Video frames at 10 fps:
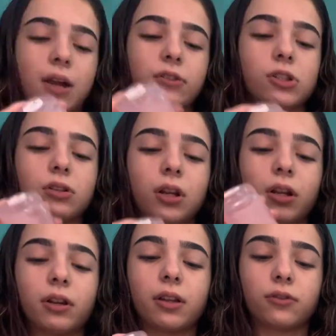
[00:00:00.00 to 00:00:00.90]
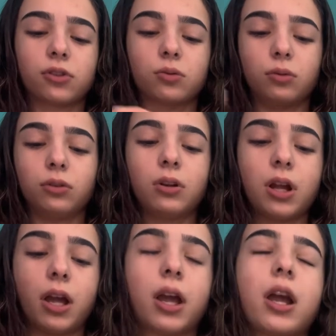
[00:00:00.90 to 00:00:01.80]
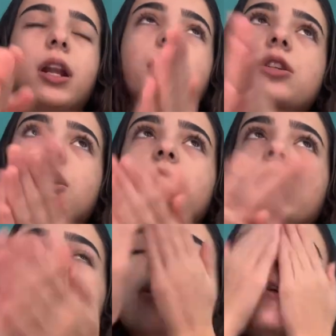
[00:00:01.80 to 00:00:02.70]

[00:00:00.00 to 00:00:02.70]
to start getting ready for school, and it's currently